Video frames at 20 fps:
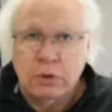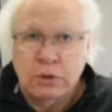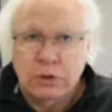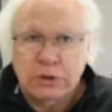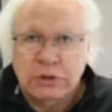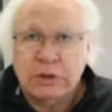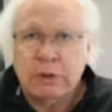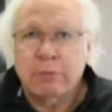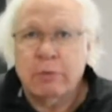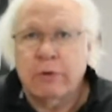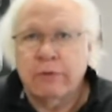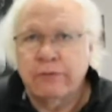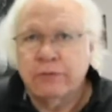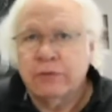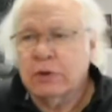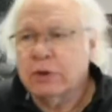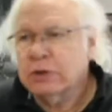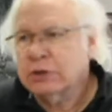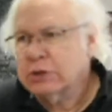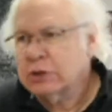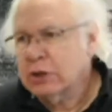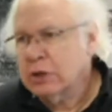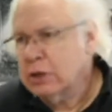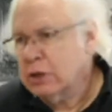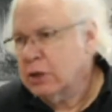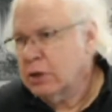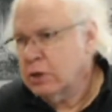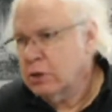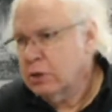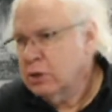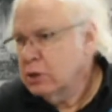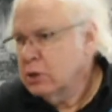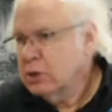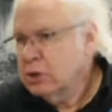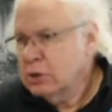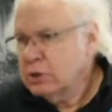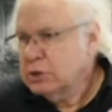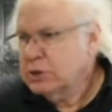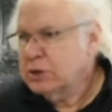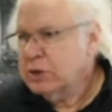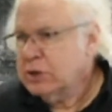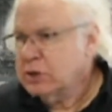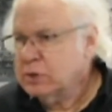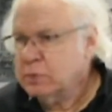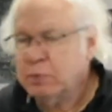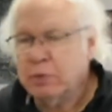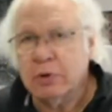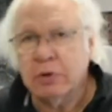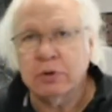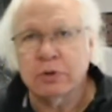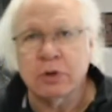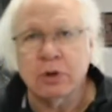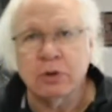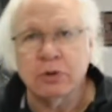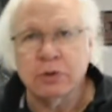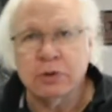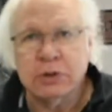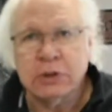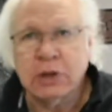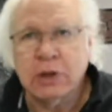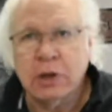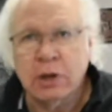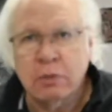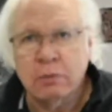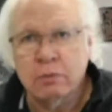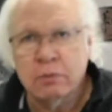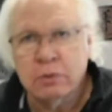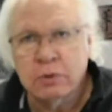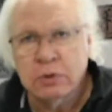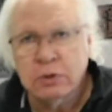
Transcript: Some of us can see spirit all the time.